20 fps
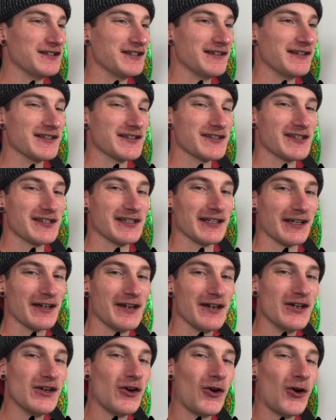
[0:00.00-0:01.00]
I did this like
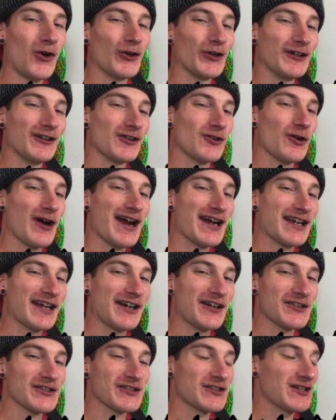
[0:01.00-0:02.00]
haunted crack
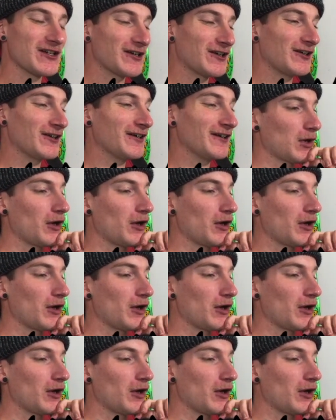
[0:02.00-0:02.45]
house sticker.